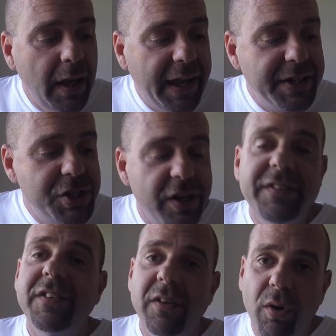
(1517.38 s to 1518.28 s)
And
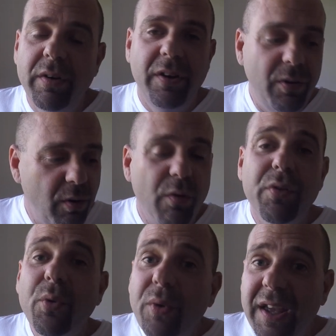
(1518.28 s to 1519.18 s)
just, over
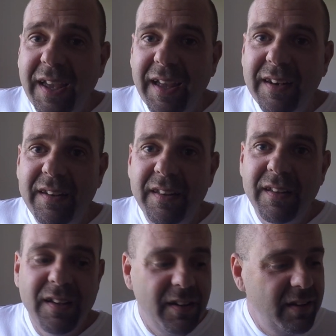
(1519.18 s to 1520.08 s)
the weekend,
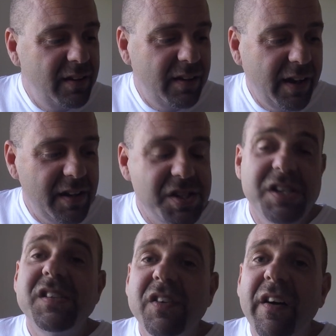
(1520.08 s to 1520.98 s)

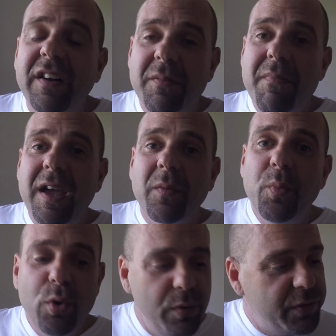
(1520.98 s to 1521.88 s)
she's starting to make
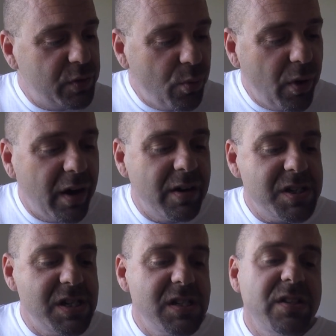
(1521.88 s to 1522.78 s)
moves to where
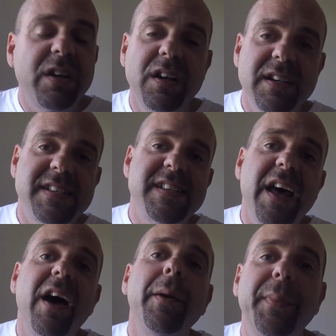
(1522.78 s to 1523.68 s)
she's looking to
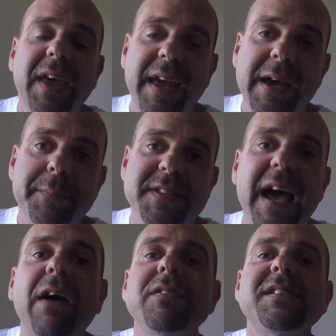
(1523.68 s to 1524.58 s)
set up camps
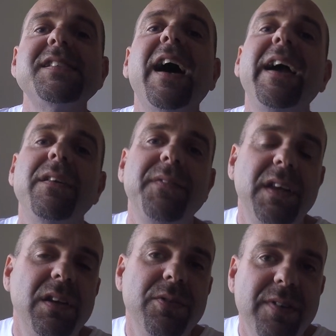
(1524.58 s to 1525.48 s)
outside of
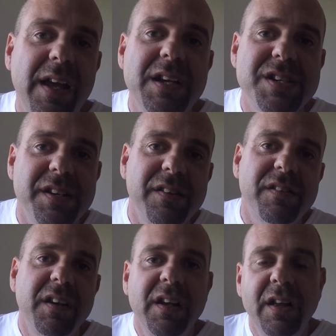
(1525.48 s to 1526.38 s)
EU
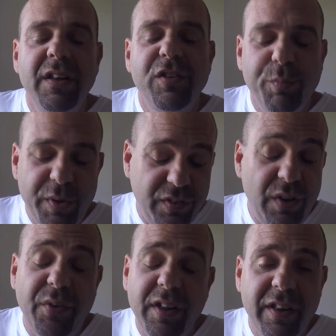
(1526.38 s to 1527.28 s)
nations,
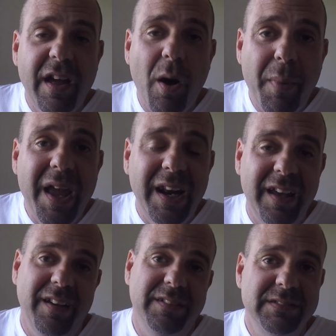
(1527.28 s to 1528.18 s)
specifically Albania,